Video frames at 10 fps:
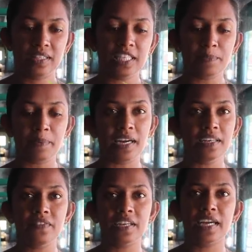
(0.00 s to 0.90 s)
This
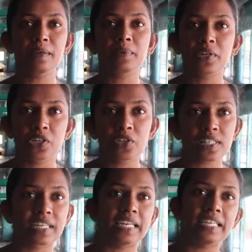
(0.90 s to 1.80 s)
plant we can produce
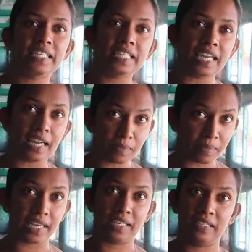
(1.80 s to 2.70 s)
green tea and
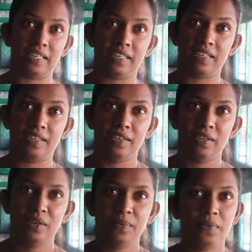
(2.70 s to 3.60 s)
black tea.
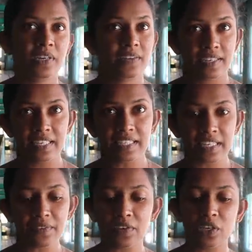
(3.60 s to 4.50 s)
For green
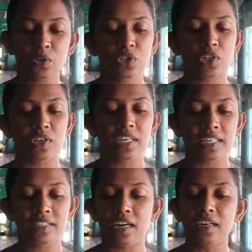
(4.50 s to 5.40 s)
tea, we use
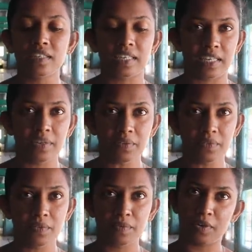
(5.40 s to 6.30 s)
only young leaf.
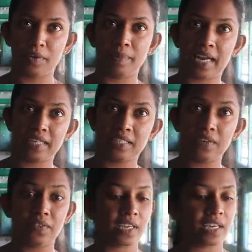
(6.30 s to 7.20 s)
For black
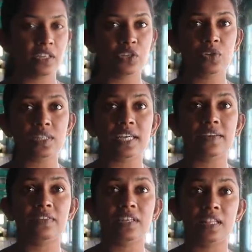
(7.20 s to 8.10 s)
tea, we can use
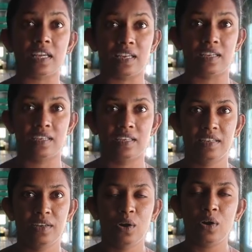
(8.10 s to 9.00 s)
everything.
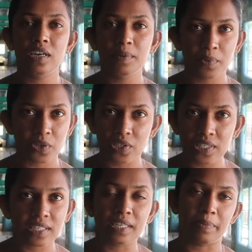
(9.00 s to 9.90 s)
Only
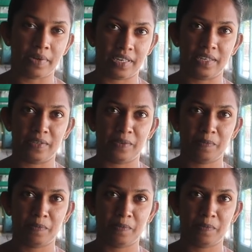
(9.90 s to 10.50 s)
process different.